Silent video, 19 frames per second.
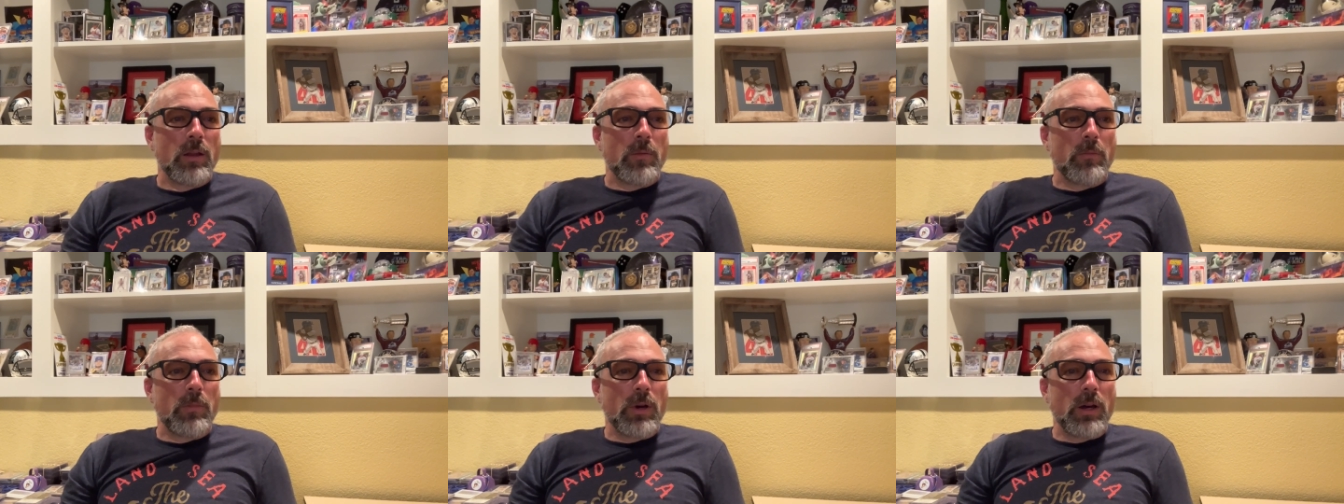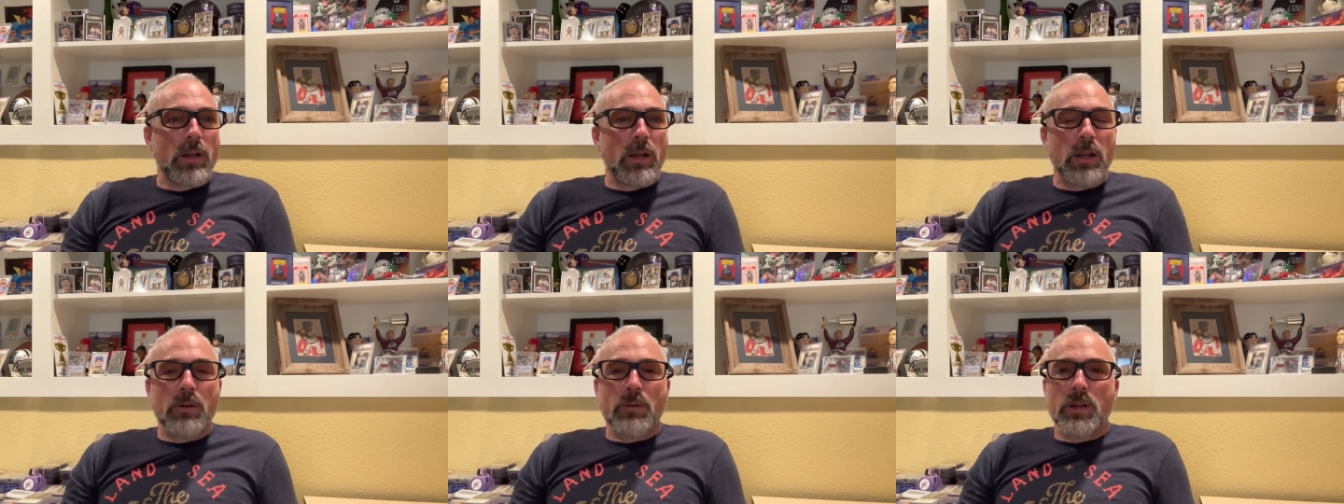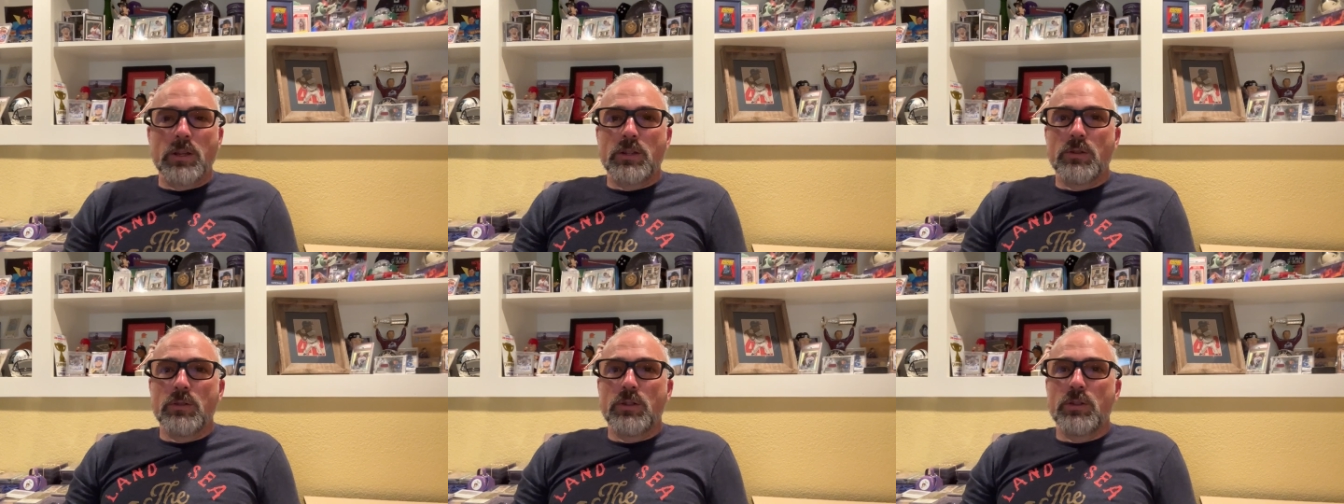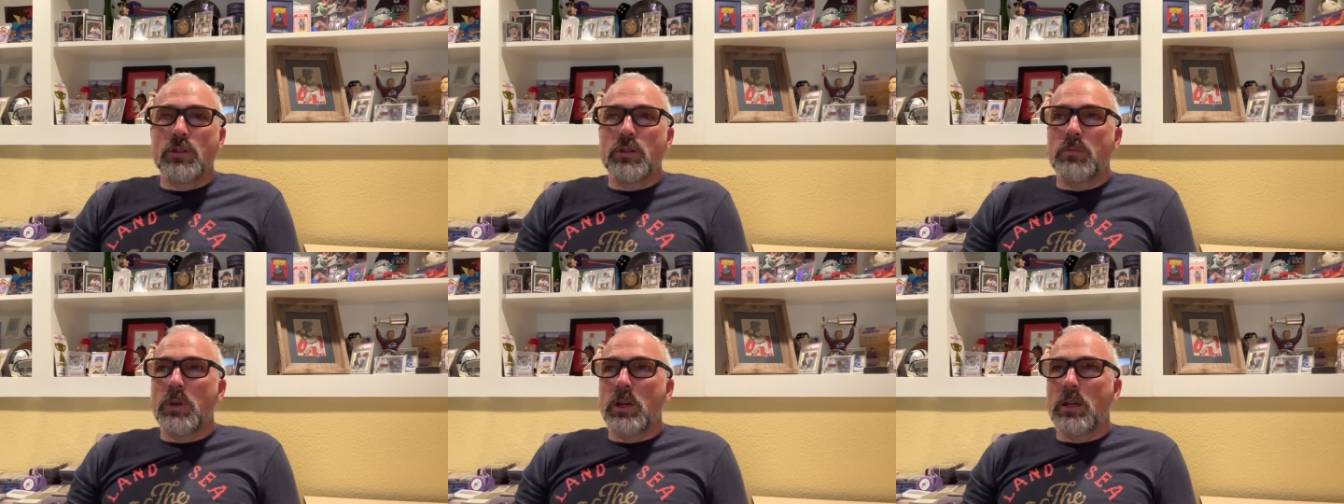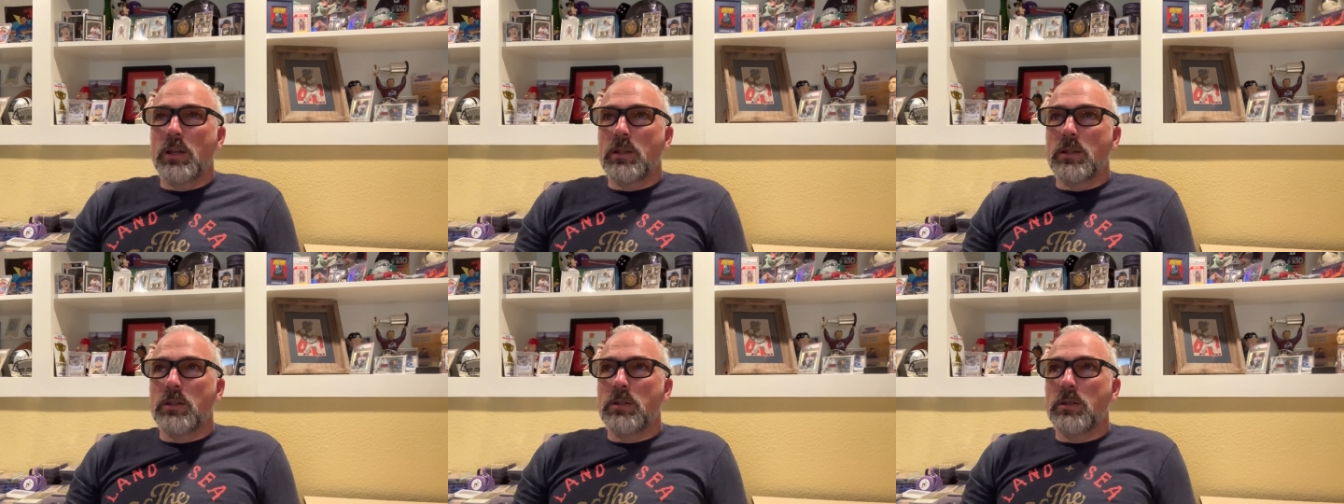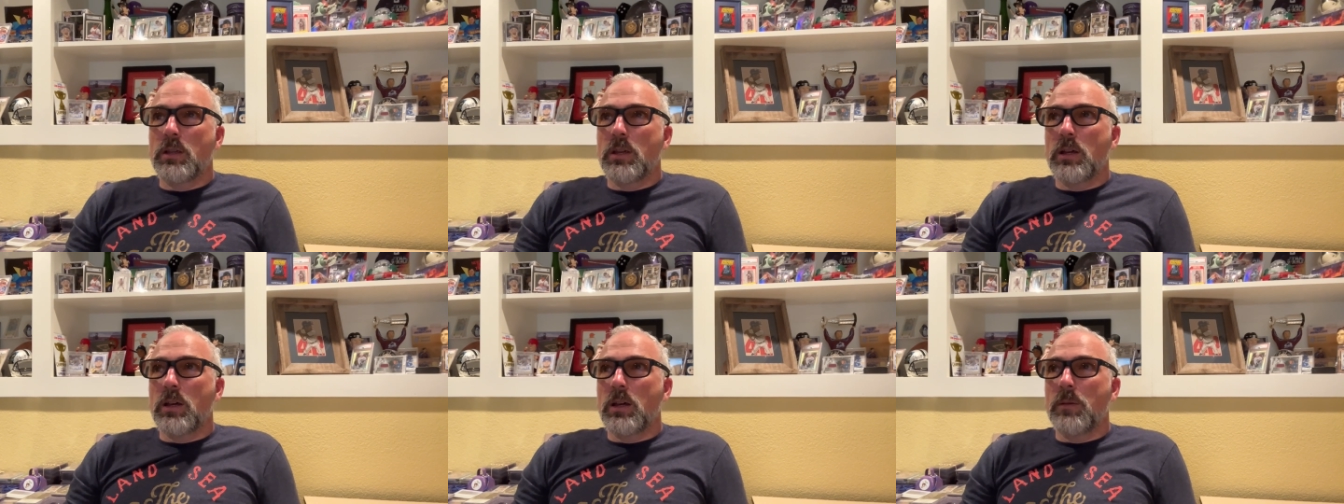But anyways, YouTube has
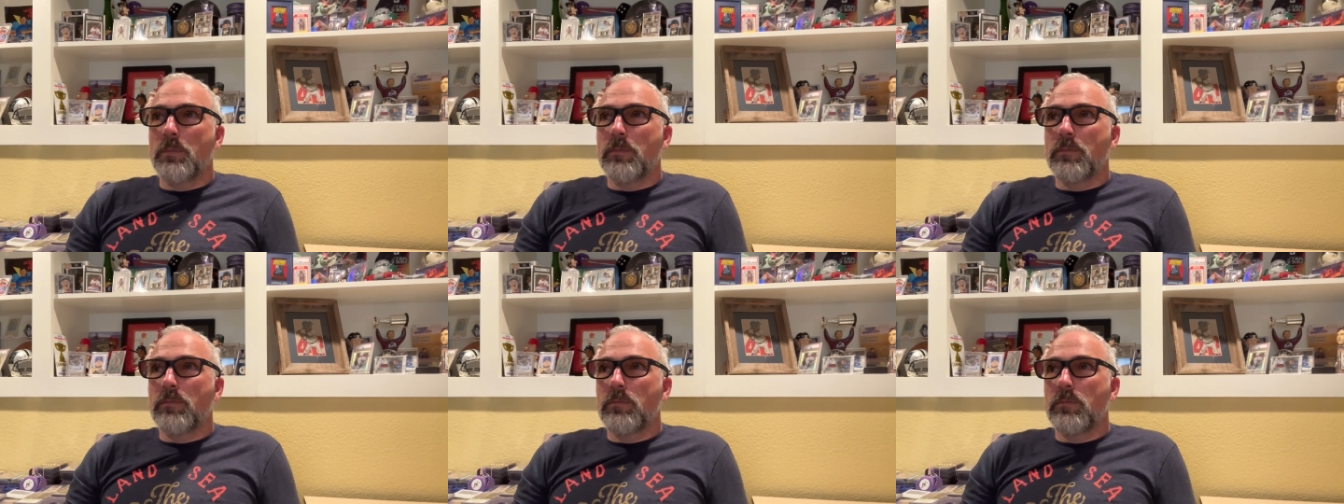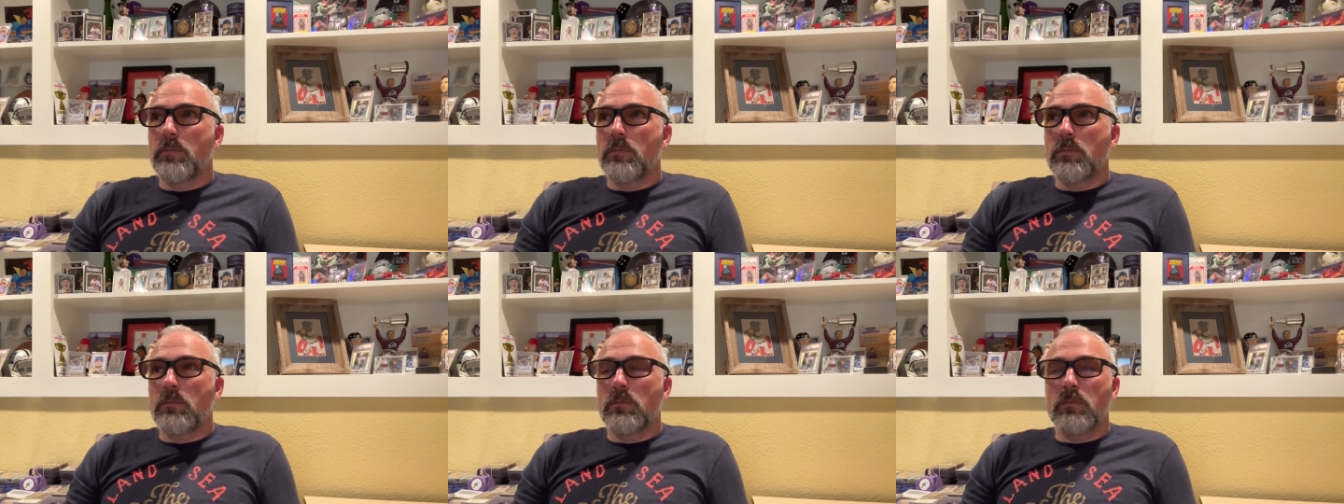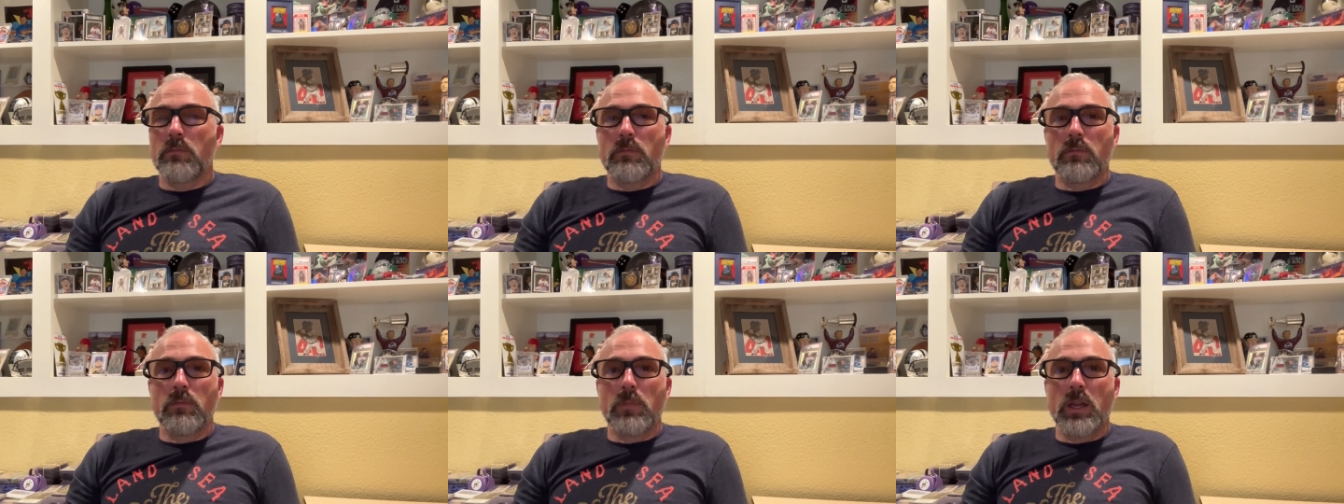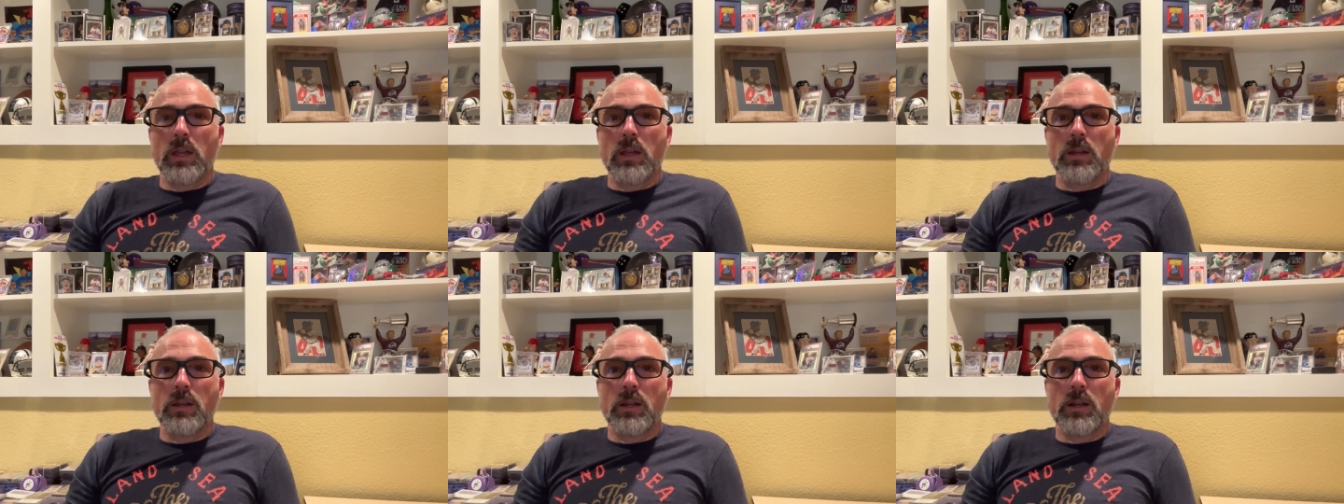made